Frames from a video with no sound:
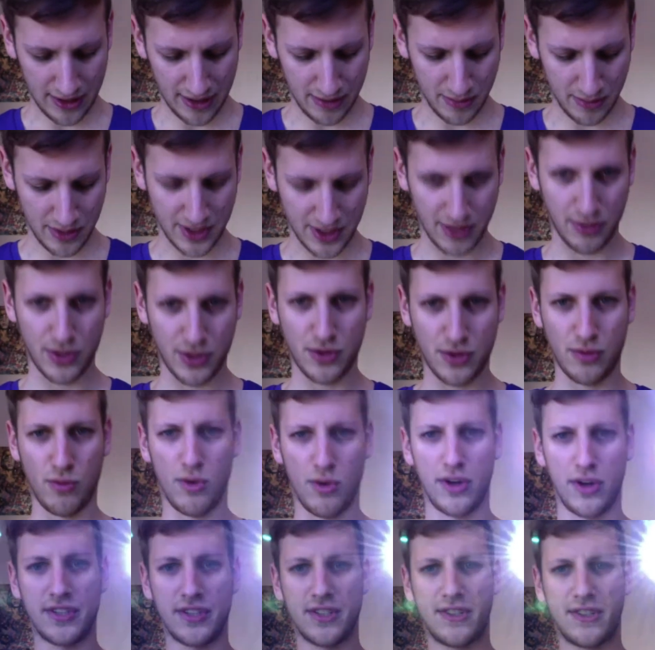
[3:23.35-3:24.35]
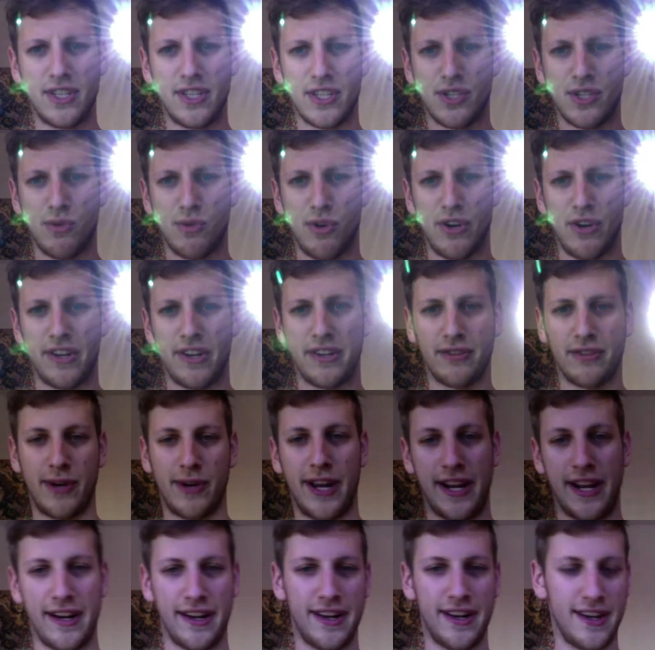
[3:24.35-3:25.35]
Let me see which one works. This one,
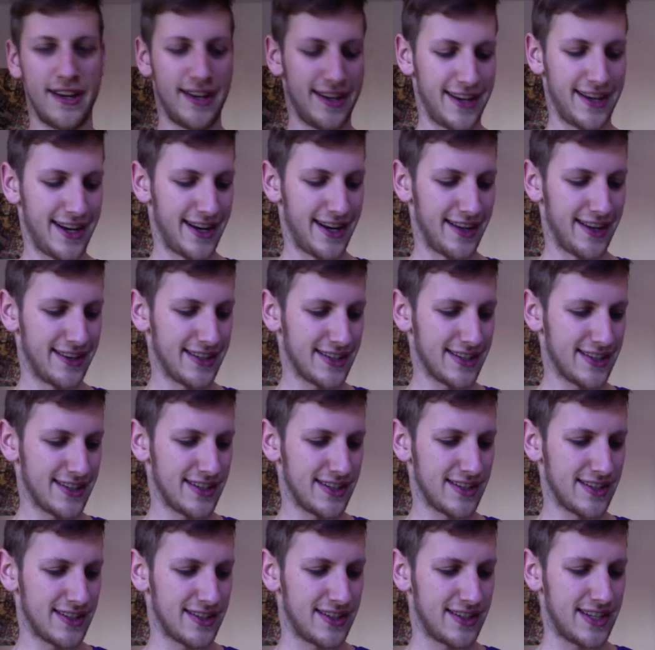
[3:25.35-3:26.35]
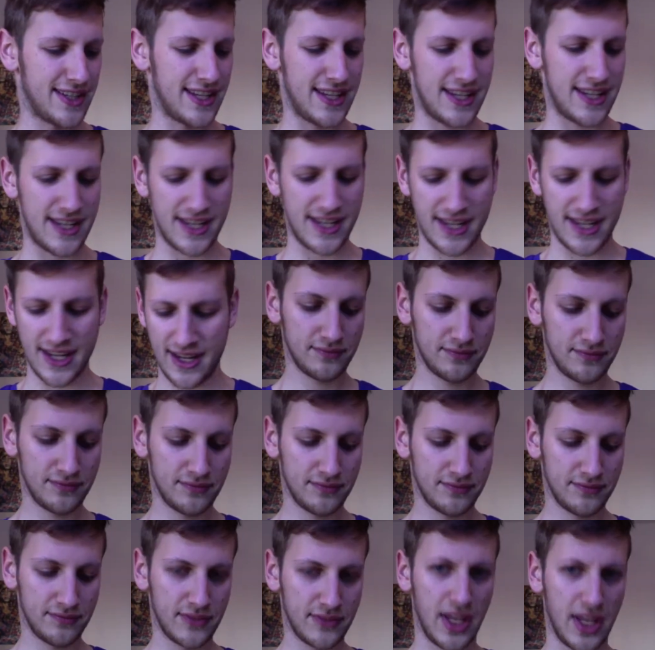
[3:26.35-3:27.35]
right? This is the,
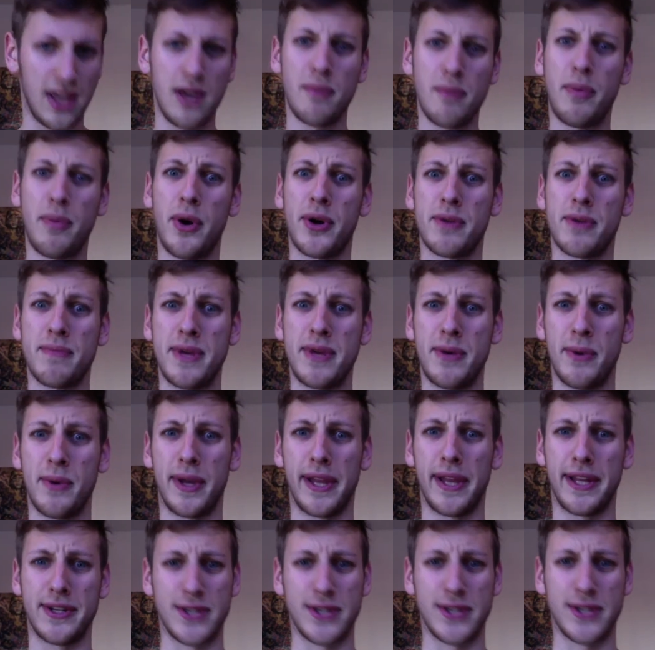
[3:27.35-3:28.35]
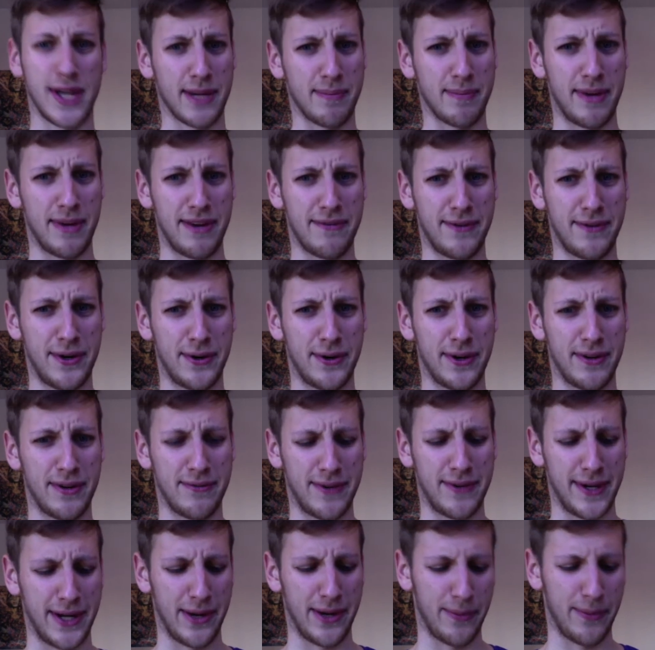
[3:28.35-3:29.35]
pardon me while I check my phone and
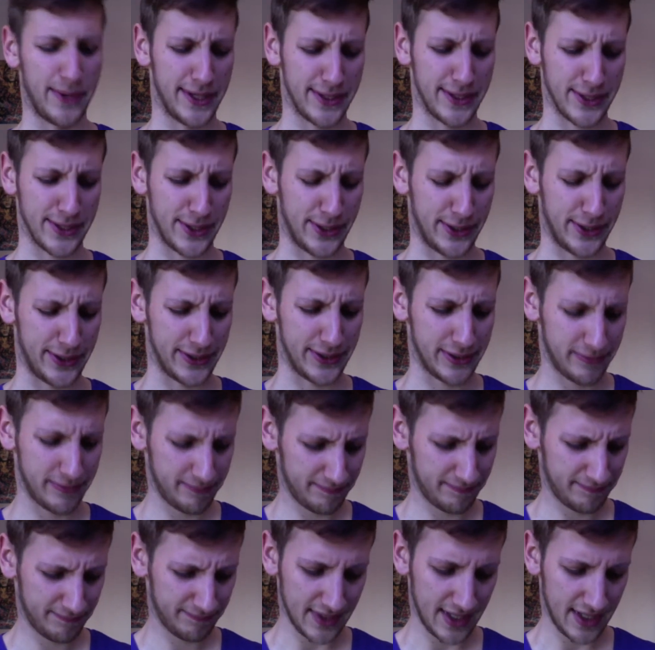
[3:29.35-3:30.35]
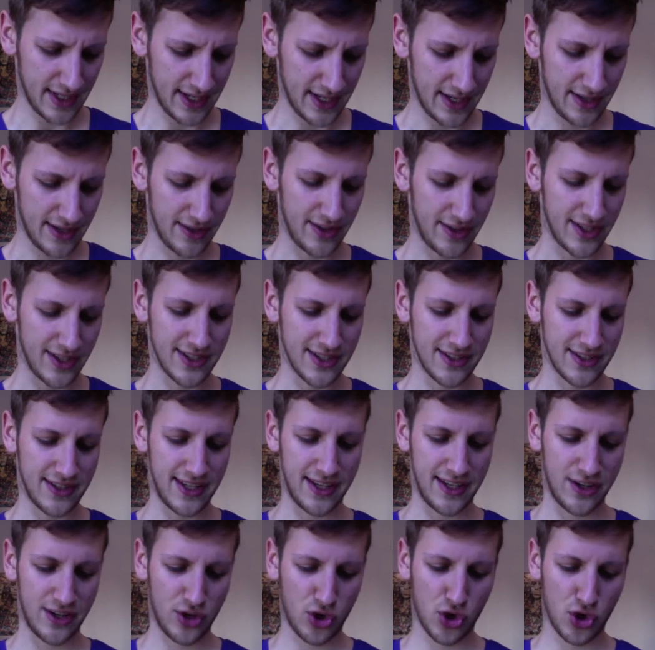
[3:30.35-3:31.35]
find out what it's called. This is
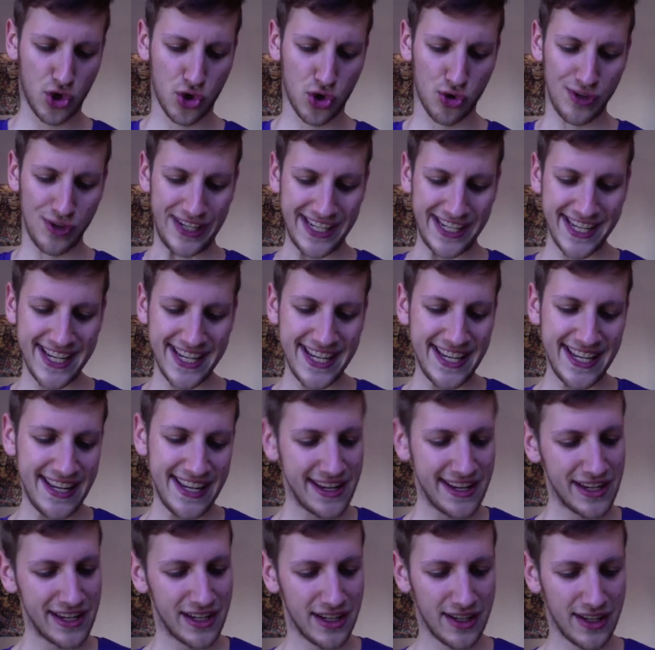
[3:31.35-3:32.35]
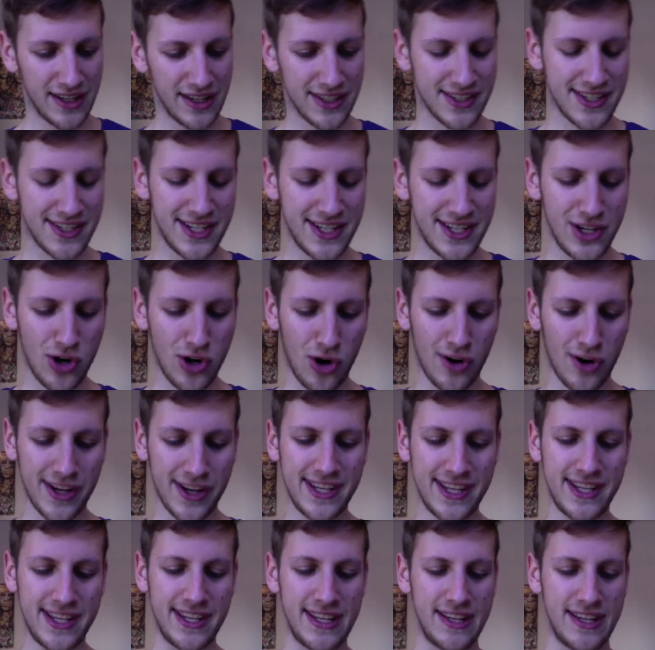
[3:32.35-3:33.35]
the Cree,
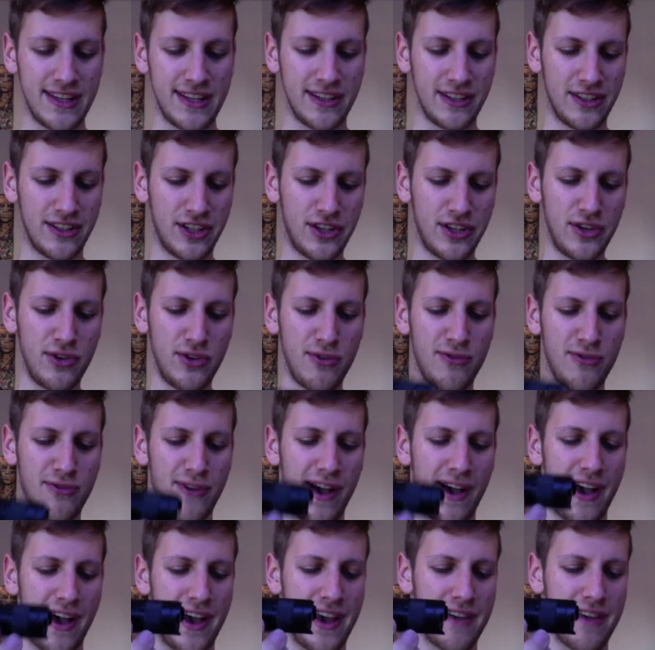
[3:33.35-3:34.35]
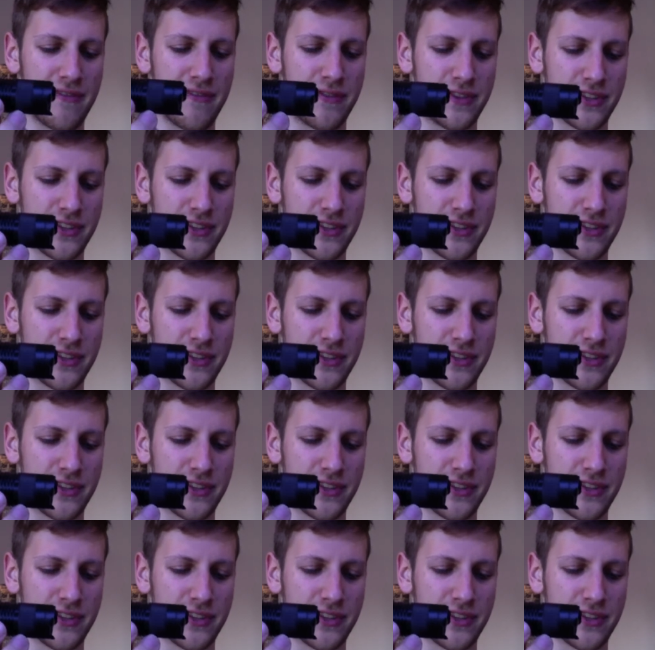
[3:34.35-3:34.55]
C-R-E-E Q5.